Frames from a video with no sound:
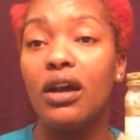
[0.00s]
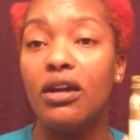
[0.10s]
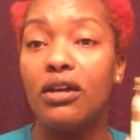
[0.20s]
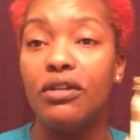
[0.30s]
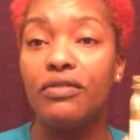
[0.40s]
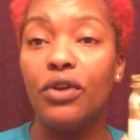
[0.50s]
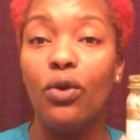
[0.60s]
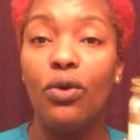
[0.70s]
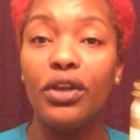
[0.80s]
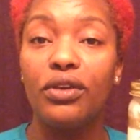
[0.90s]
of
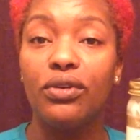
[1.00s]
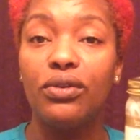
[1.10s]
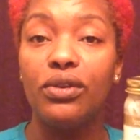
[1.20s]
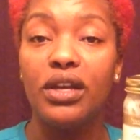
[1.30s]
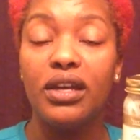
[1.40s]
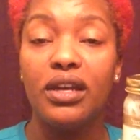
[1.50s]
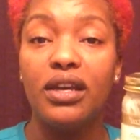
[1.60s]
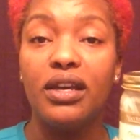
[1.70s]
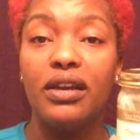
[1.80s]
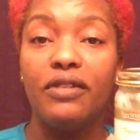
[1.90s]
oil
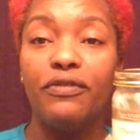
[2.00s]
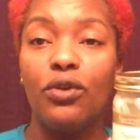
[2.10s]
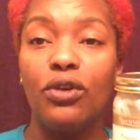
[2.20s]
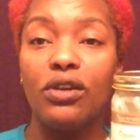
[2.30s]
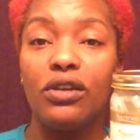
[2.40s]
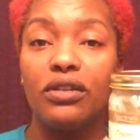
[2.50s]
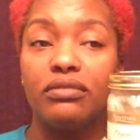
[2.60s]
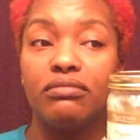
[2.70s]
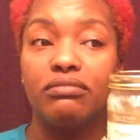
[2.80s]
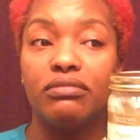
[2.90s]
for,
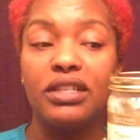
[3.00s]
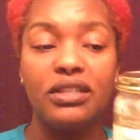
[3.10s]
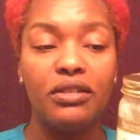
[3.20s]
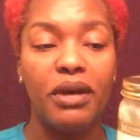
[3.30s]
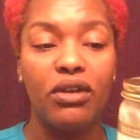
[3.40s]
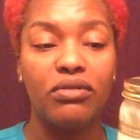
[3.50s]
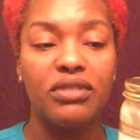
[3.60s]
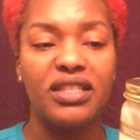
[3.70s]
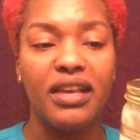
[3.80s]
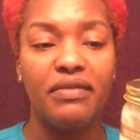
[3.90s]
this is about
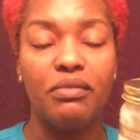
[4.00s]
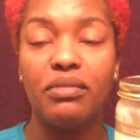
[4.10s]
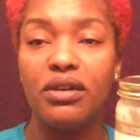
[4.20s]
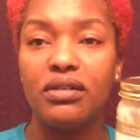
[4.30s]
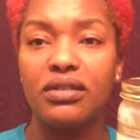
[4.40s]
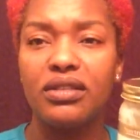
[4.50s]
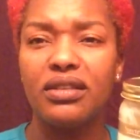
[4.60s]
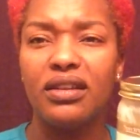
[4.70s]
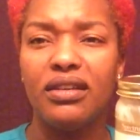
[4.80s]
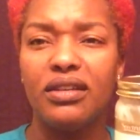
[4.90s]
$7.
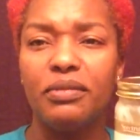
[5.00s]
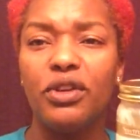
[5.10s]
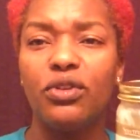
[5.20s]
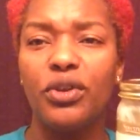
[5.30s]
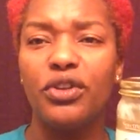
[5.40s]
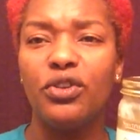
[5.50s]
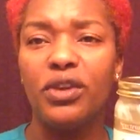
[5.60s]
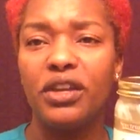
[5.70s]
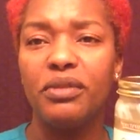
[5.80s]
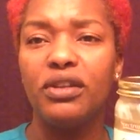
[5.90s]
Depending on where you go,
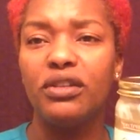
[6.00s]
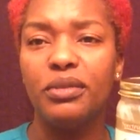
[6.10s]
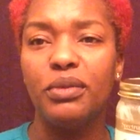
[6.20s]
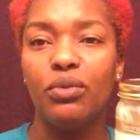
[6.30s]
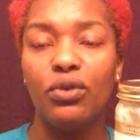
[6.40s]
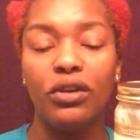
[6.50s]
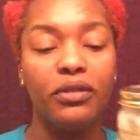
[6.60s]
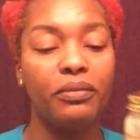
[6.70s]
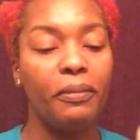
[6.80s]
it can be a little bit more.